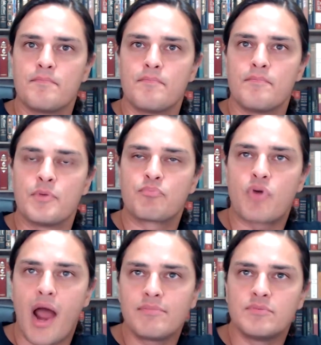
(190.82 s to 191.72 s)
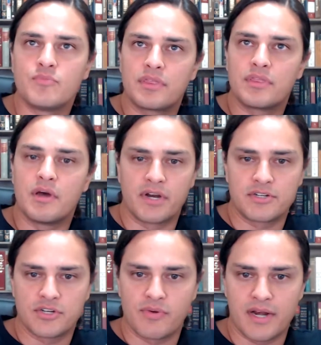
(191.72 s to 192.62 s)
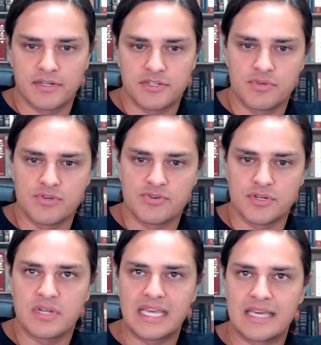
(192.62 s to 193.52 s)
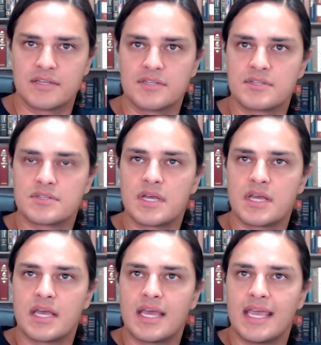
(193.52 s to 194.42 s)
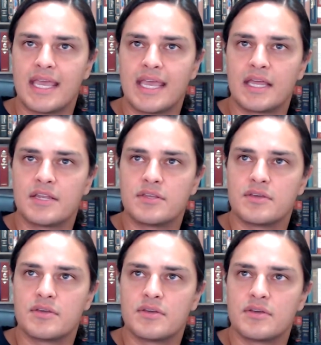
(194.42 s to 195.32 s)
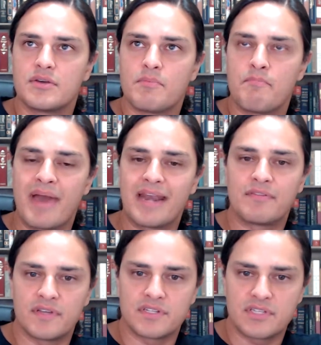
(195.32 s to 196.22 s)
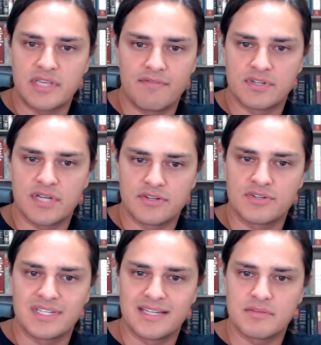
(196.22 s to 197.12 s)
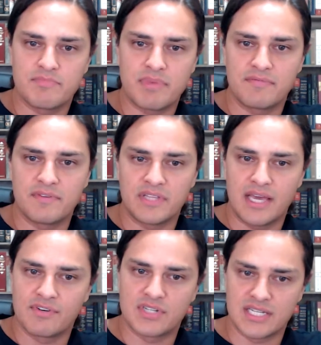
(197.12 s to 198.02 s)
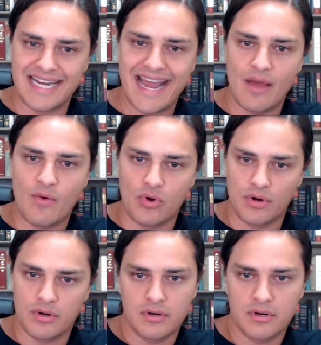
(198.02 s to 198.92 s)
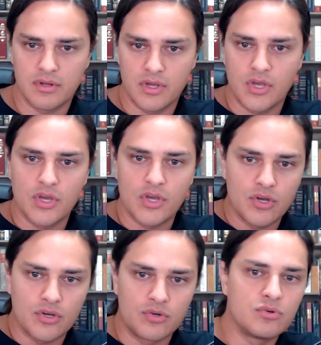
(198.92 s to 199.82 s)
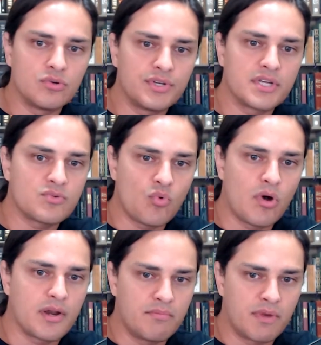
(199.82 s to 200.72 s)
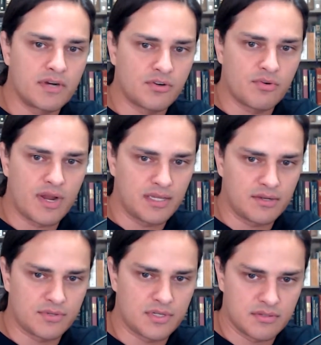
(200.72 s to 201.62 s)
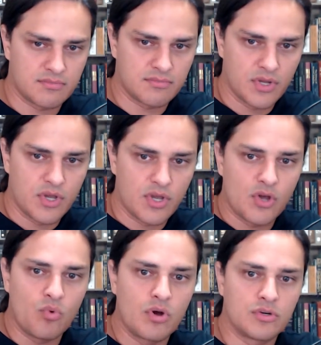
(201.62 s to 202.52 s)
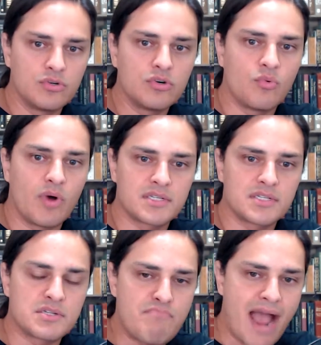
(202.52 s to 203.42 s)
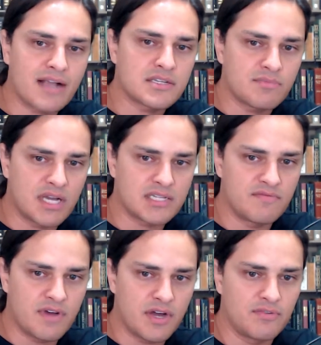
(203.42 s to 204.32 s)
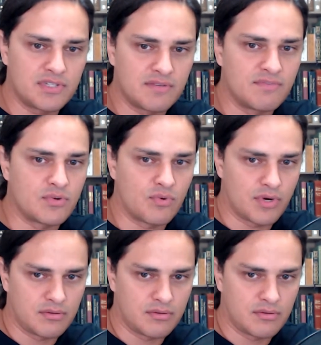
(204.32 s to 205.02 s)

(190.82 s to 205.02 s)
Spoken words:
The problem with a meritocratic distribution is it benefits the advertisers. It doesn't benefit the advertising network. Google doesn't want a meritocratic ecosystem. What Google wants is to maximize the value of its inventory,